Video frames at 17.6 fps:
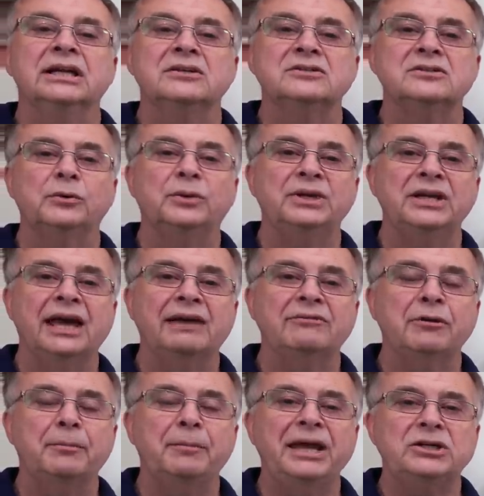So when you
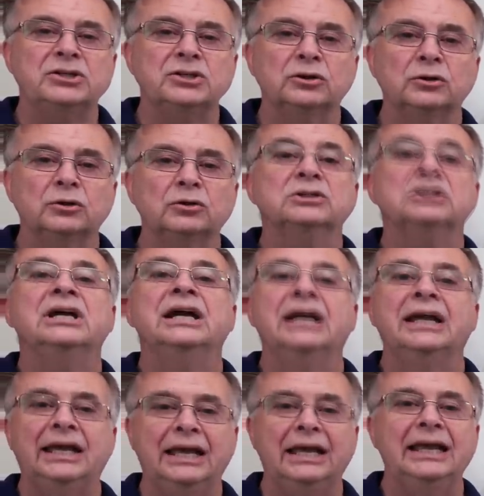have a major chord,
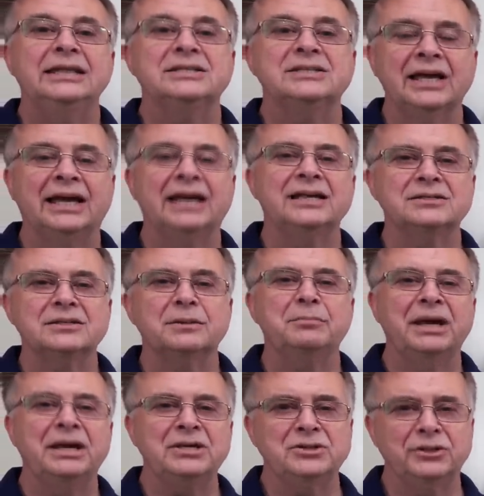it has a
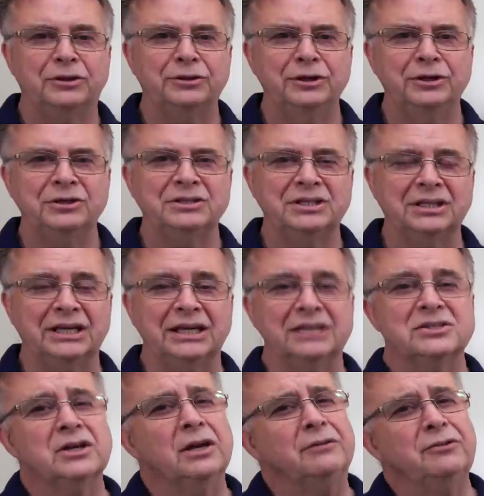major third in
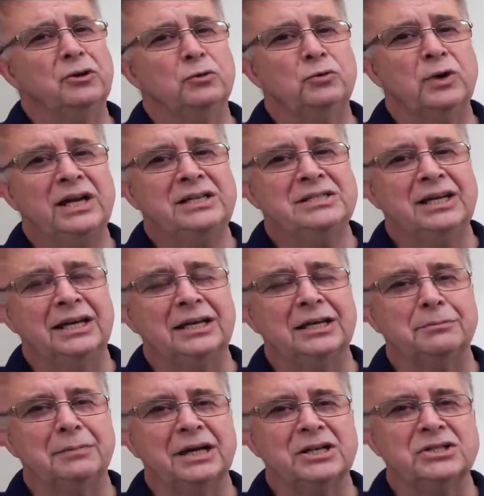it. So if you're writing in
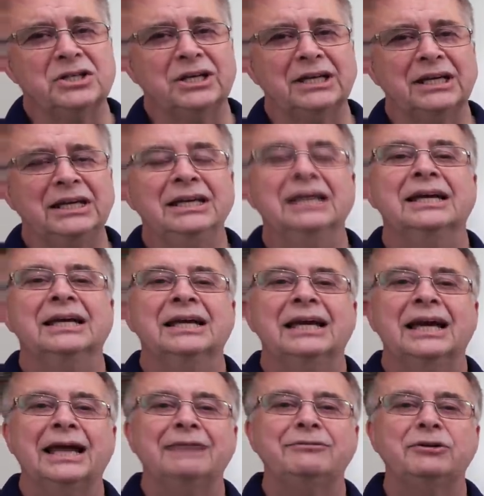a major key,
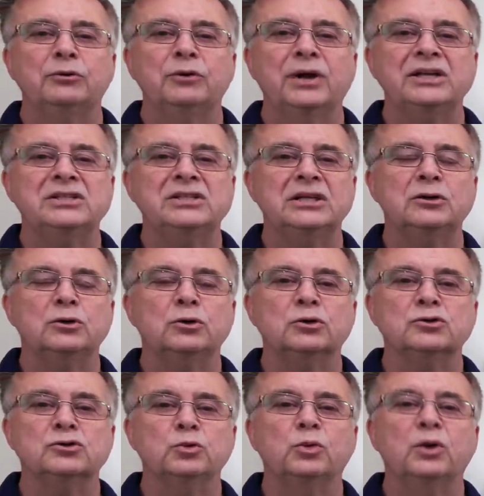if you're writing
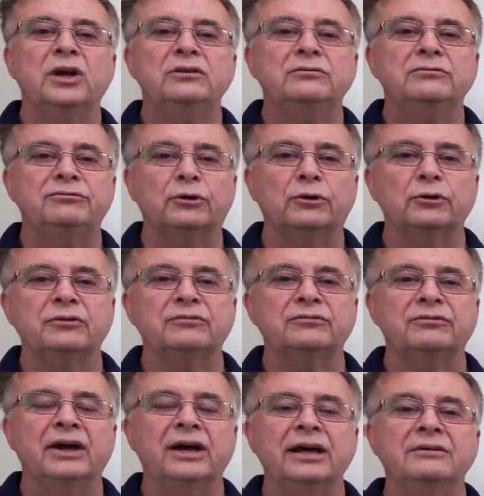chords 1, 4,
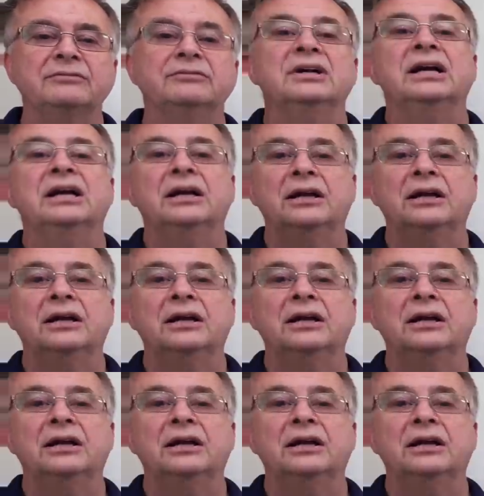and 5,